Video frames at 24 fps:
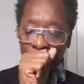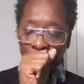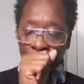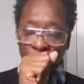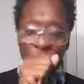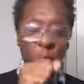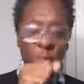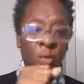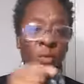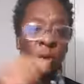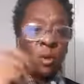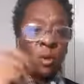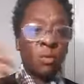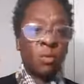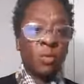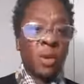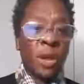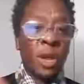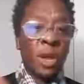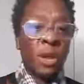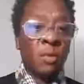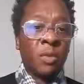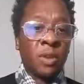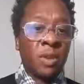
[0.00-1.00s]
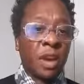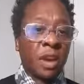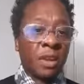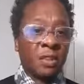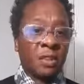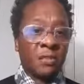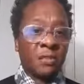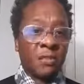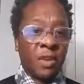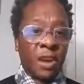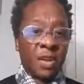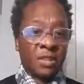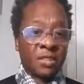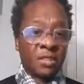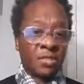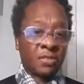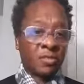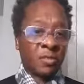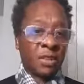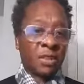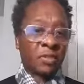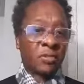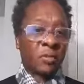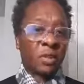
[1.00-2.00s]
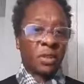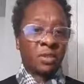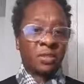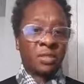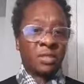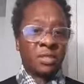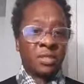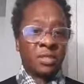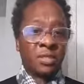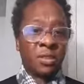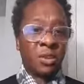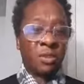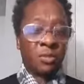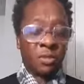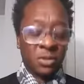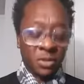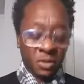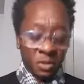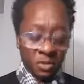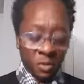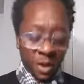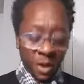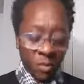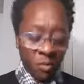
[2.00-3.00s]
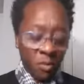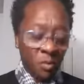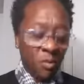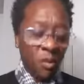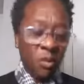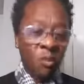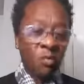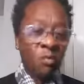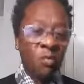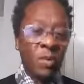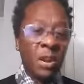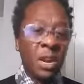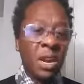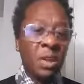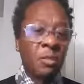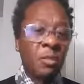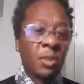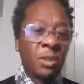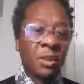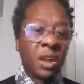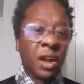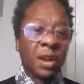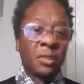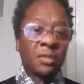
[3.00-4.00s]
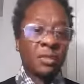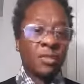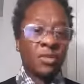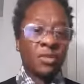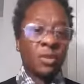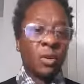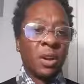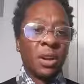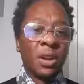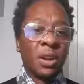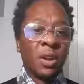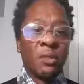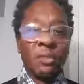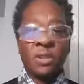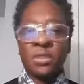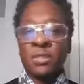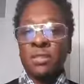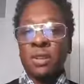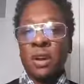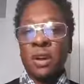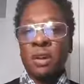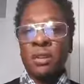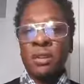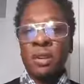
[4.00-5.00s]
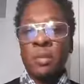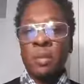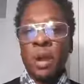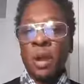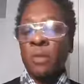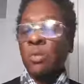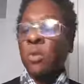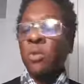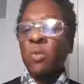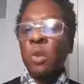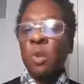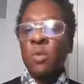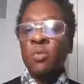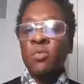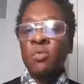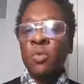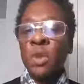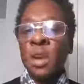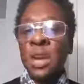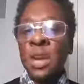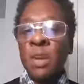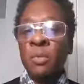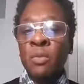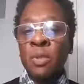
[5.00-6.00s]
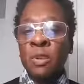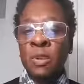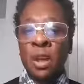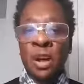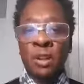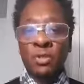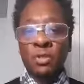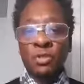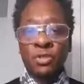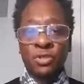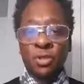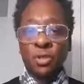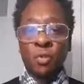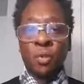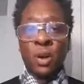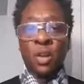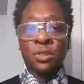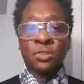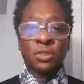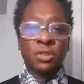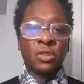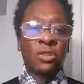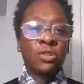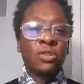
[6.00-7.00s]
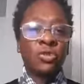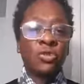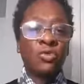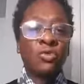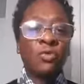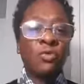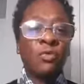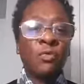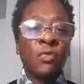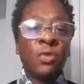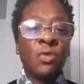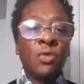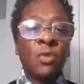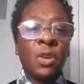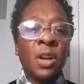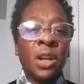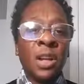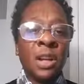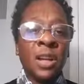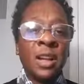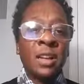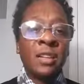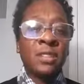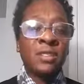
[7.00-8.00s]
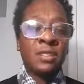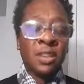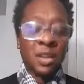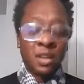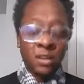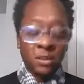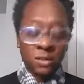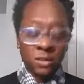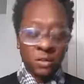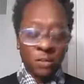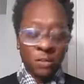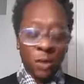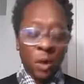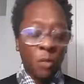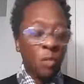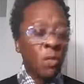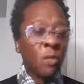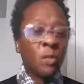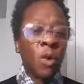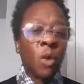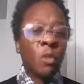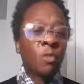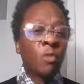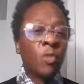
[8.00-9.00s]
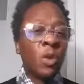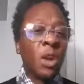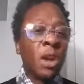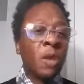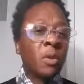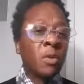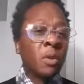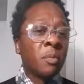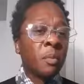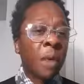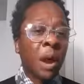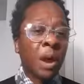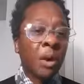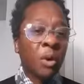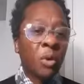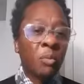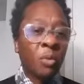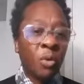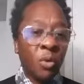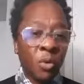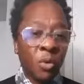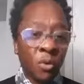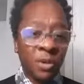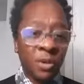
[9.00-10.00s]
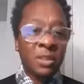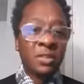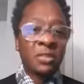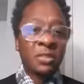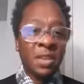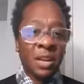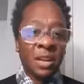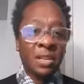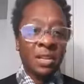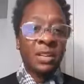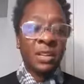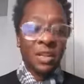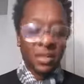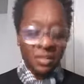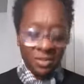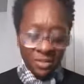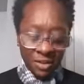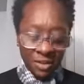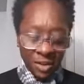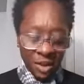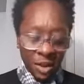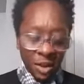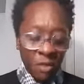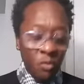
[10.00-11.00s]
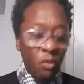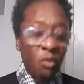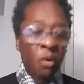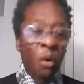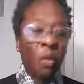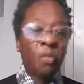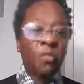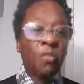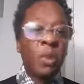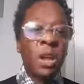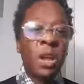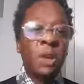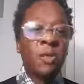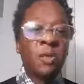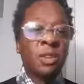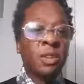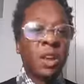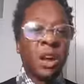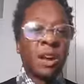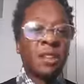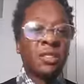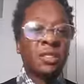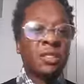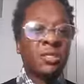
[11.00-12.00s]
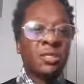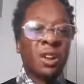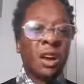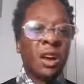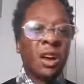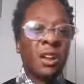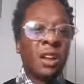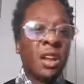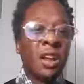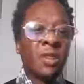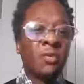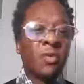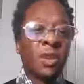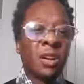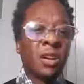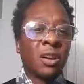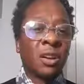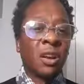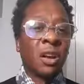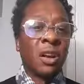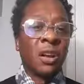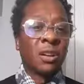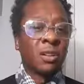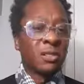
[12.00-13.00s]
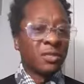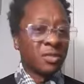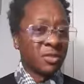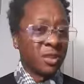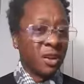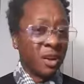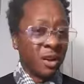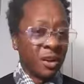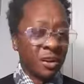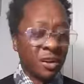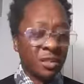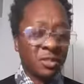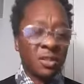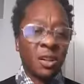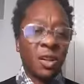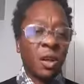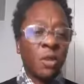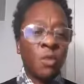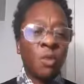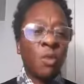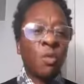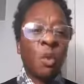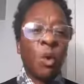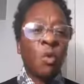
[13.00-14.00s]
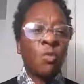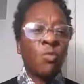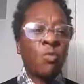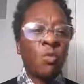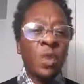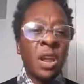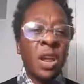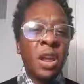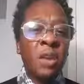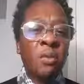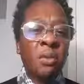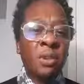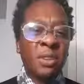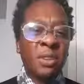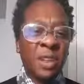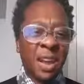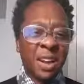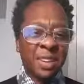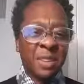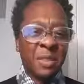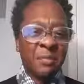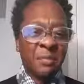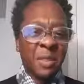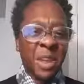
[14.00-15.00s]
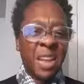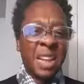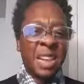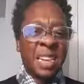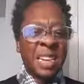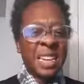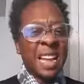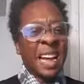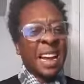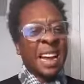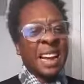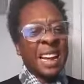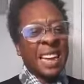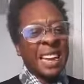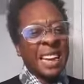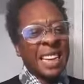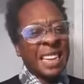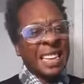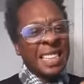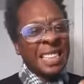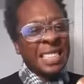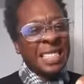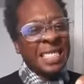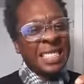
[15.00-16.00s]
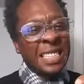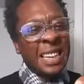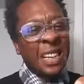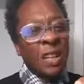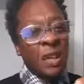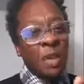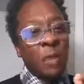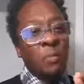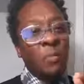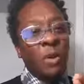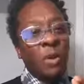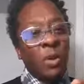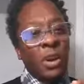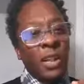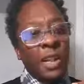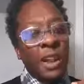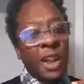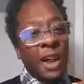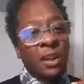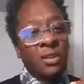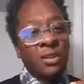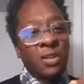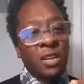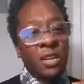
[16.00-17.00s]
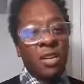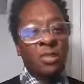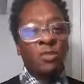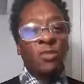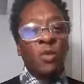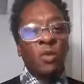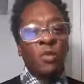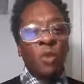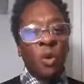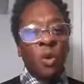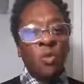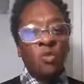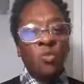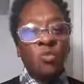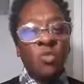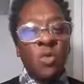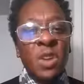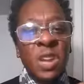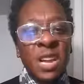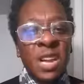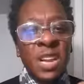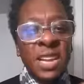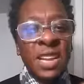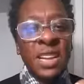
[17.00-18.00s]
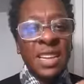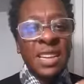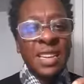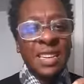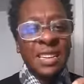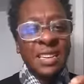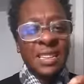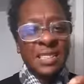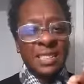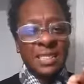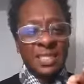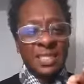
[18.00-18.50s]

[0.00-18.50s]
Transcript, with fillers: We won't read what Doctor Francis Cresswell-Singh told us about. We won't read what Doctor Joy Leary is talking about. We won't read what Doctor Jawanza Kunjufu is telling us about. We won't read what Michael Porter is telling us. We won't read what Doctor John Henry Clark taught us. We won't read what Doctor Ben Yakahanan pointed out to us. We won't read.